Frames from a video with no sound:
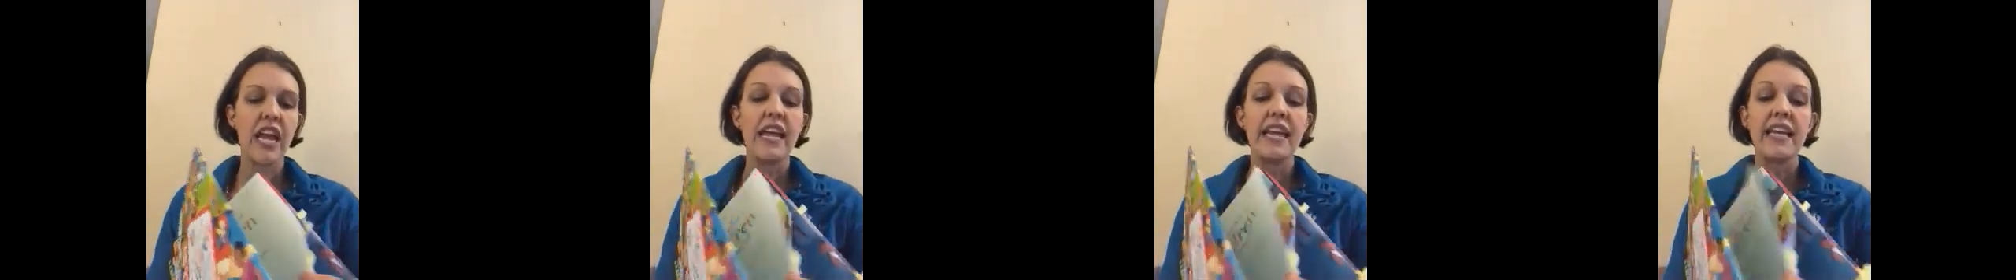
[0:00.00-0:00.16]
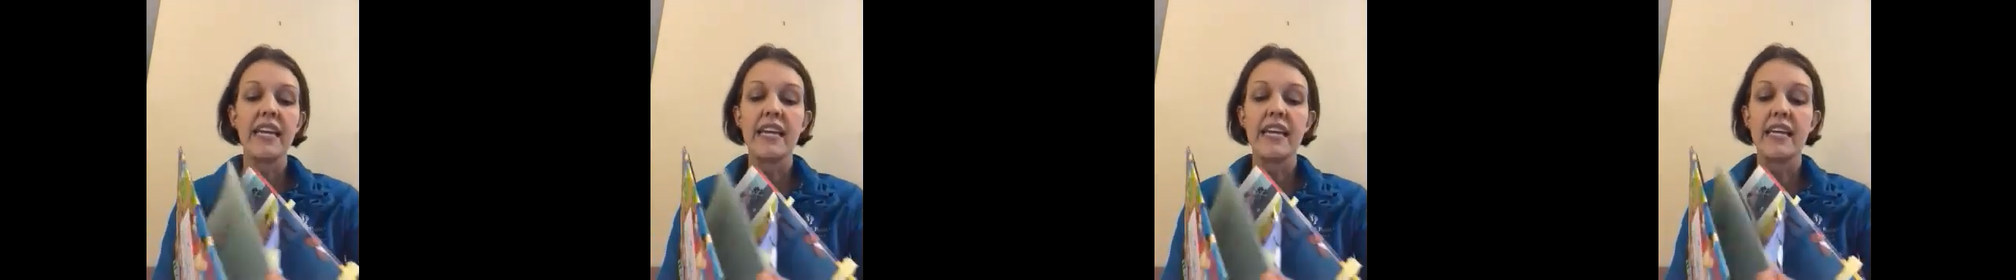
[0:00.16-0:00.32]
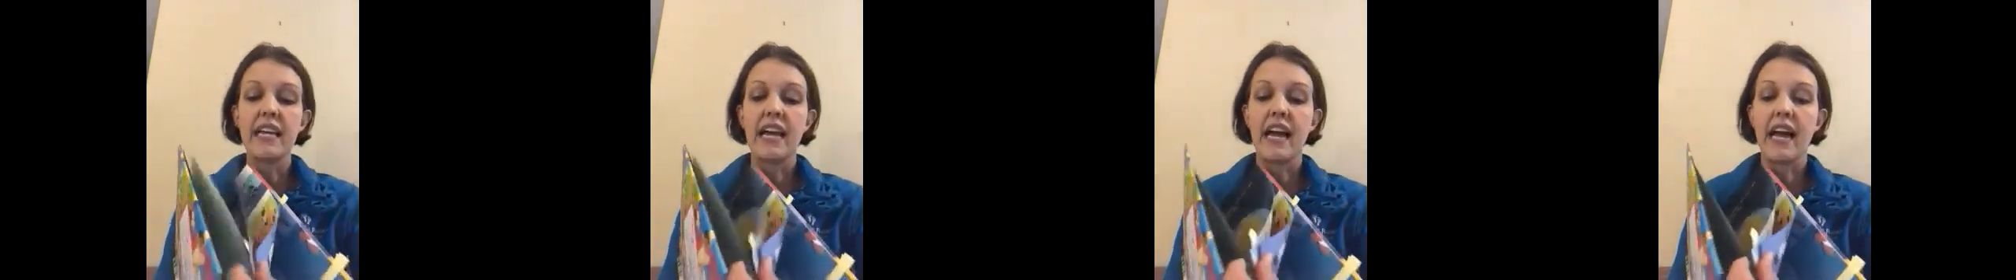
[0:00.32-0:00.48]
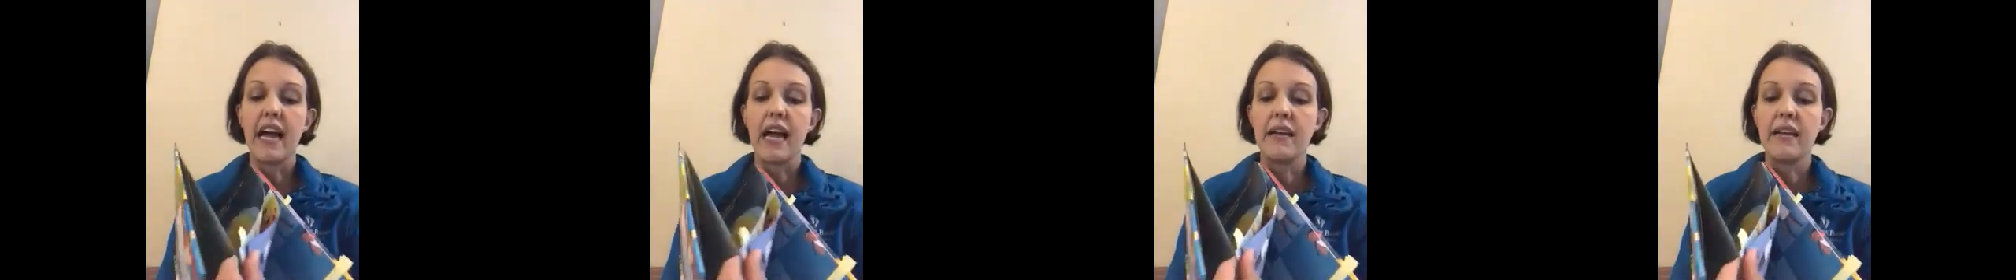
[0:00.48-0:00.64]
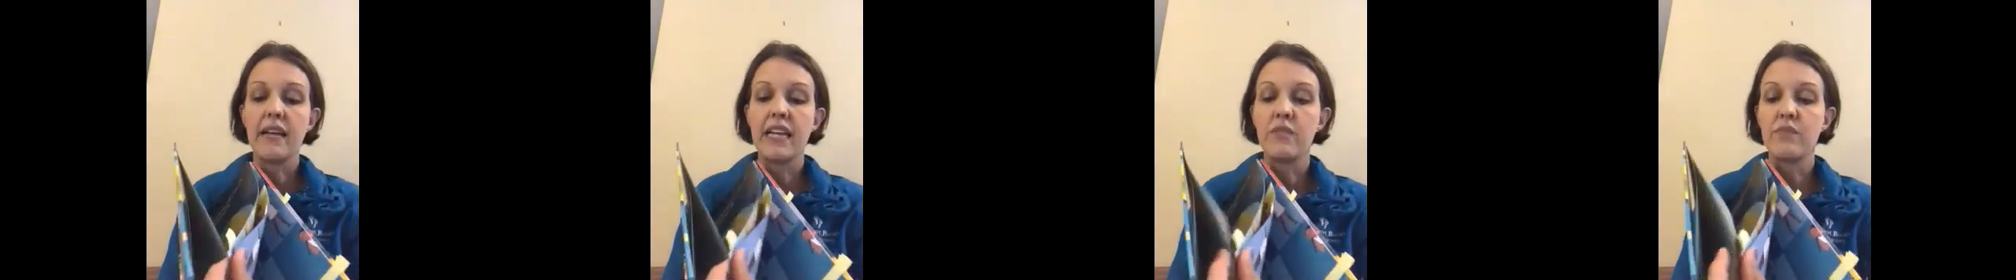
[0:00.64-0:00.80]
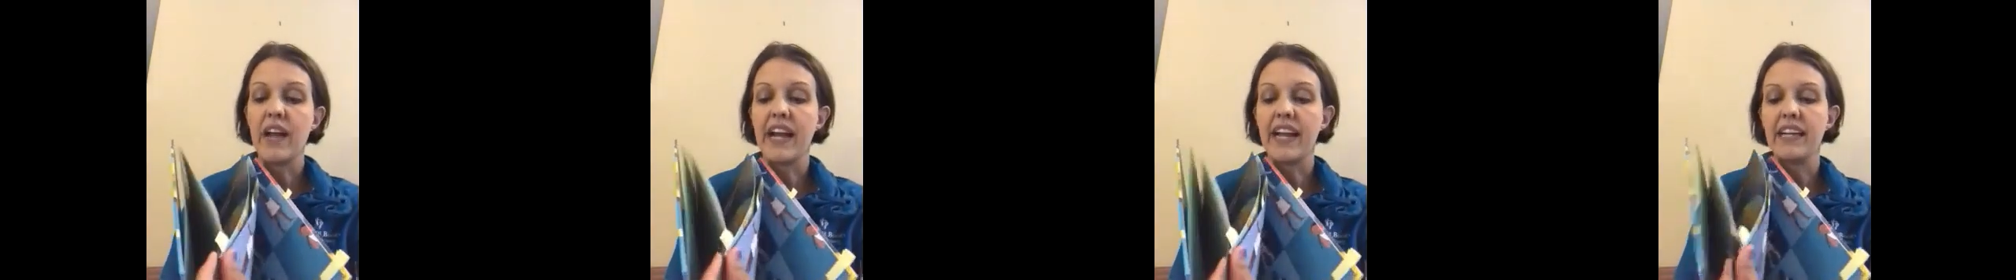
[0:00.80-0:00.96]

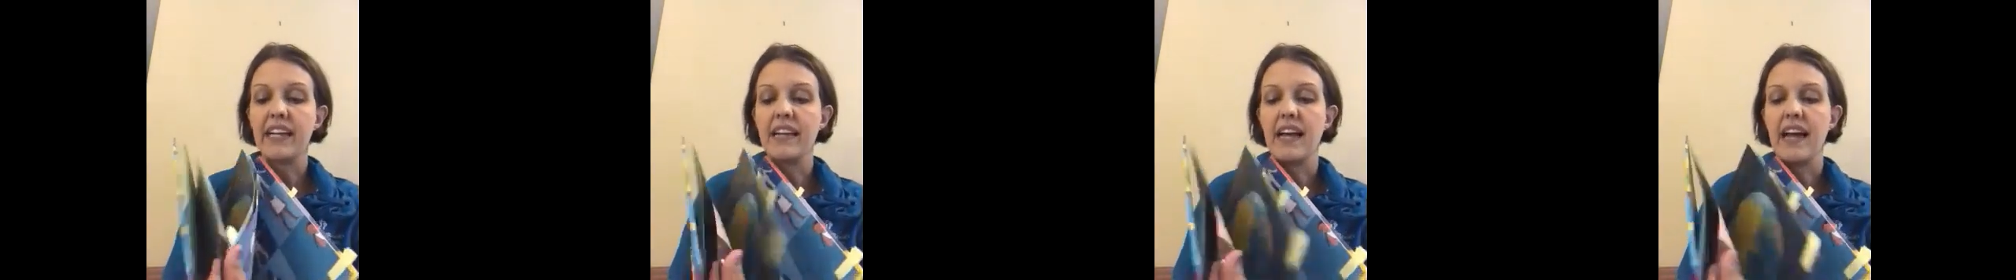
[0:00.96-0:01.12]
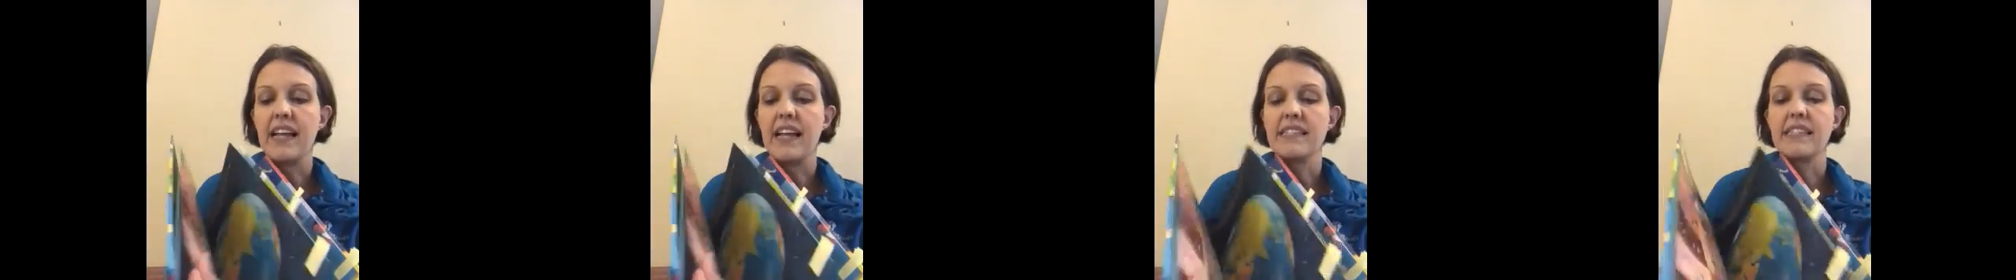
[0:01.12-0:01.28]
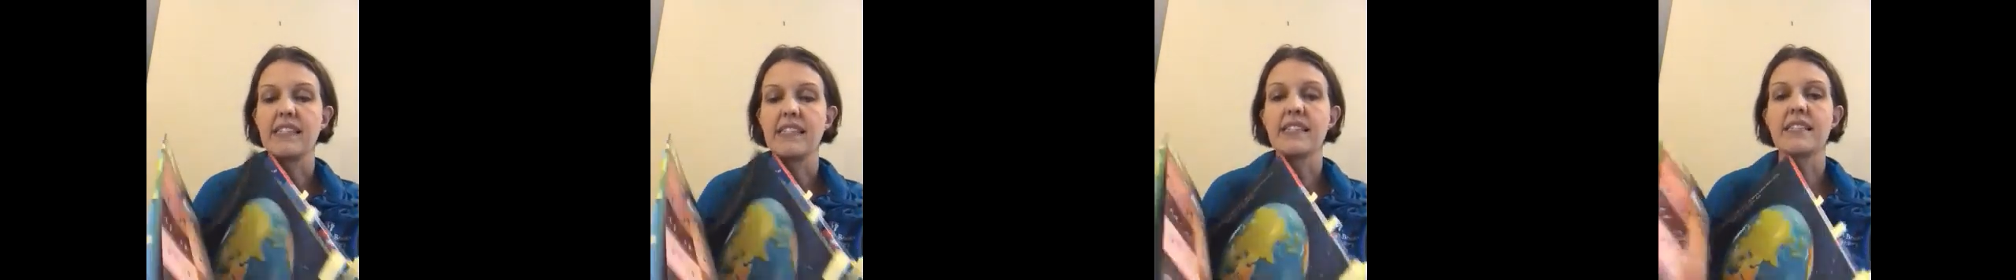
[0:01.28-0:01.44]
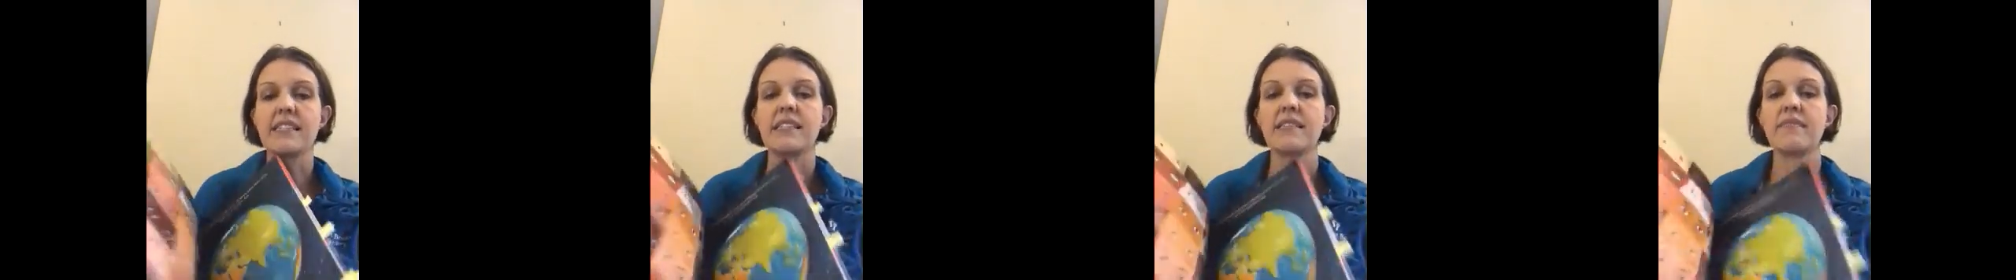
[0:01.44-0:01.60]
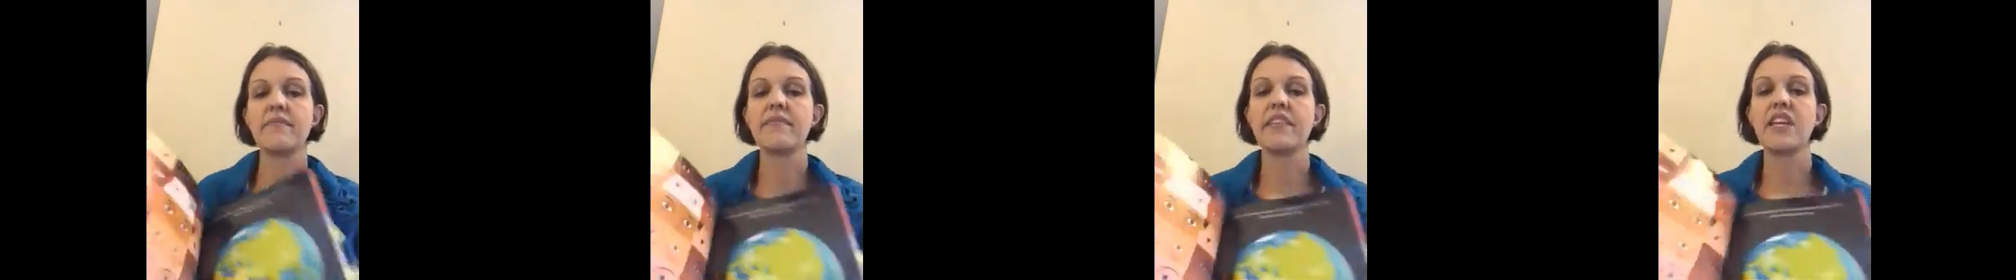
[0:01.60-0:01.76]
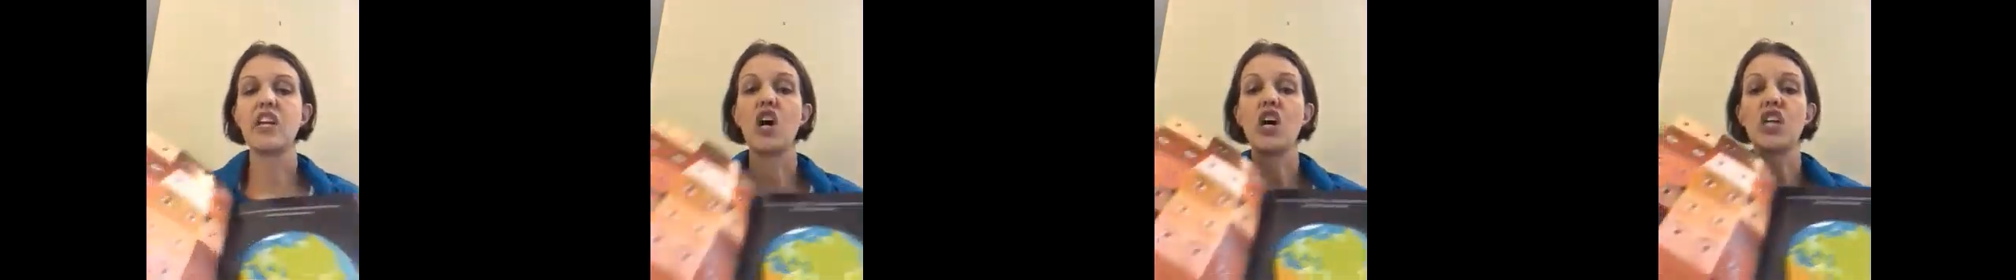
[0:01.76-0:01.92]
it recognizes
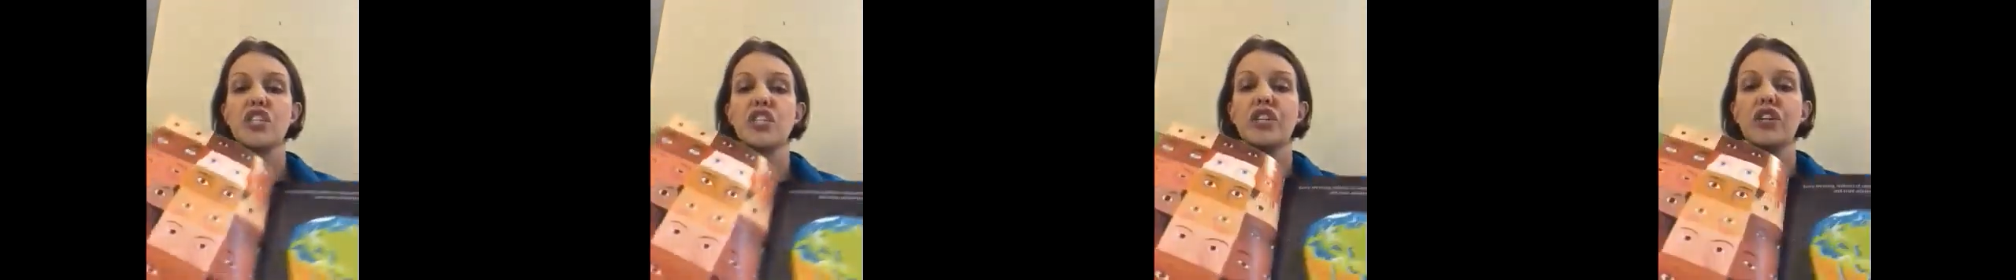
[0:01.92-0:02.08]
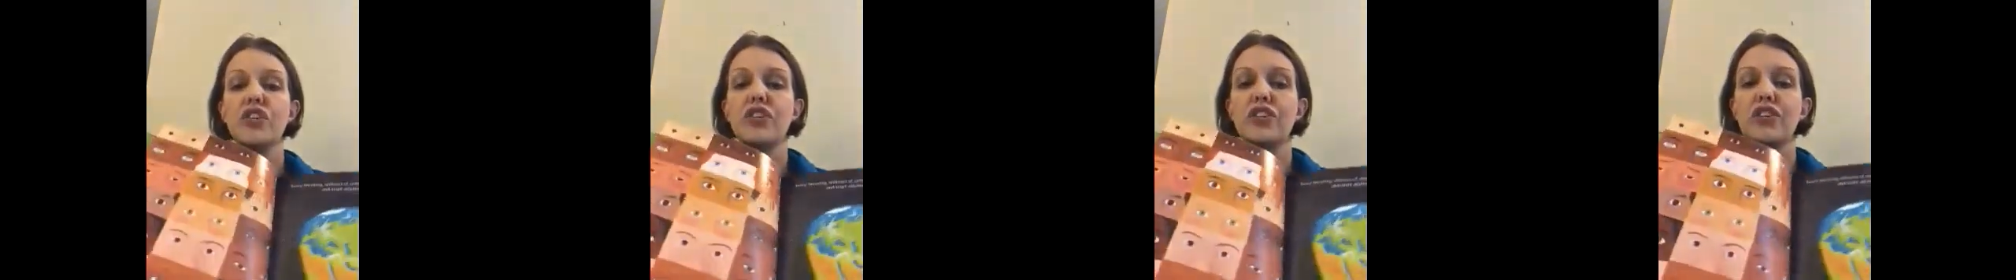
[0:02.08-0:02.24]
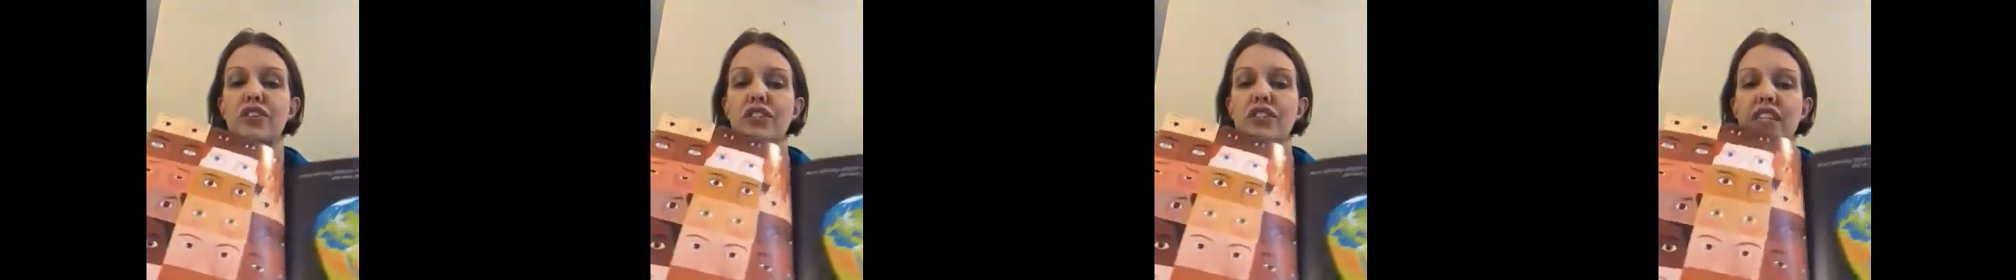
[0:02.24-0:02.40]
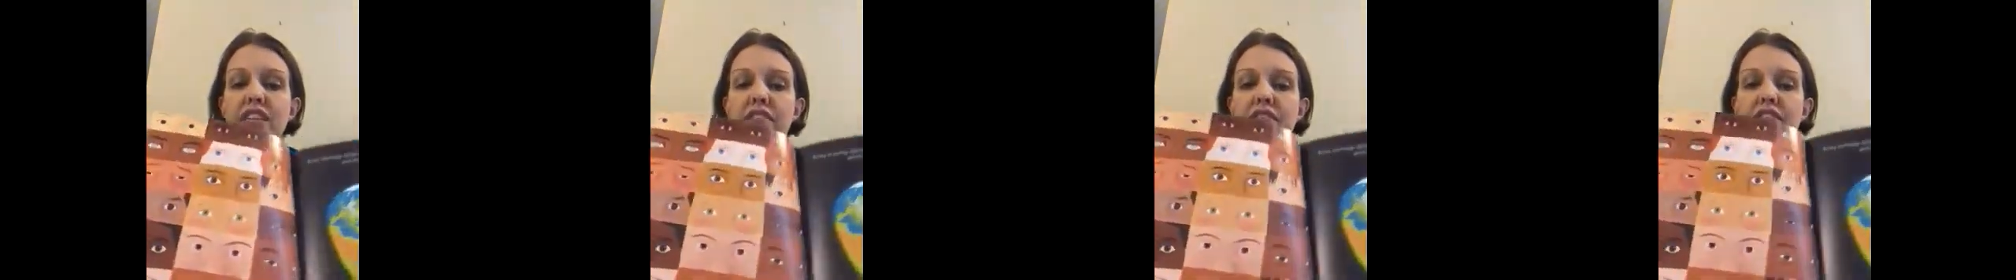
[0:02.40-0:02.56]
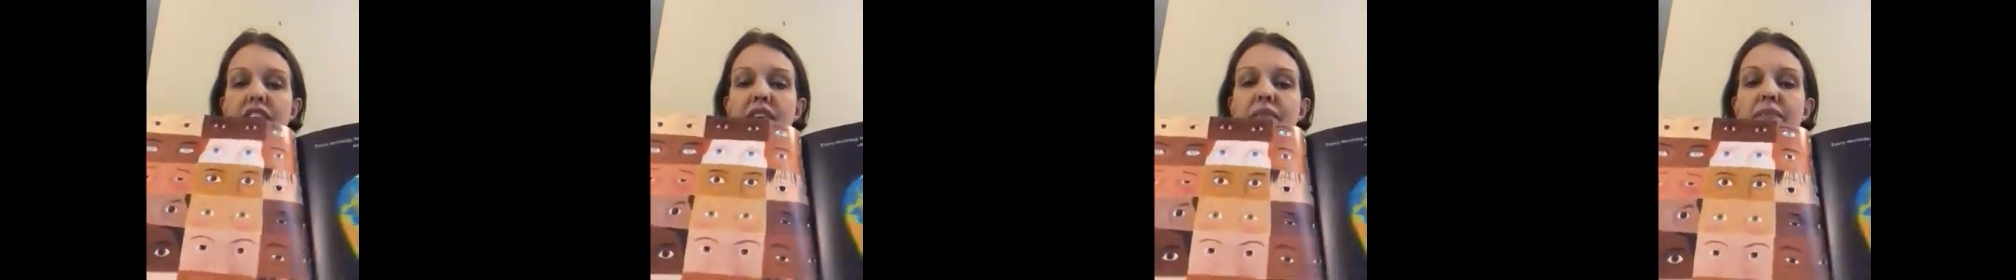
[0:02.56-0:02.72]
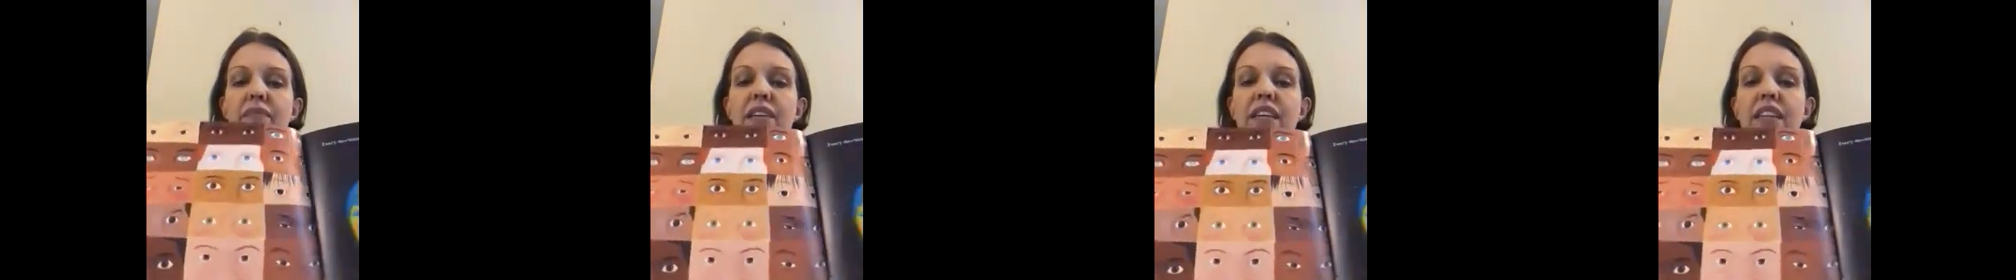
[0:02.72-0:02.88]
that all children are
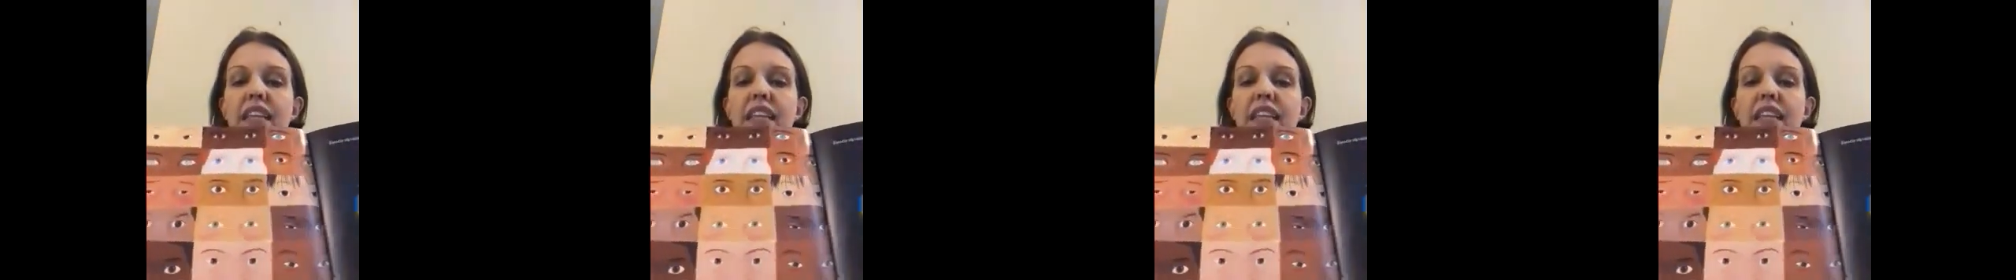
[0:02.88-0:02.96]
different, that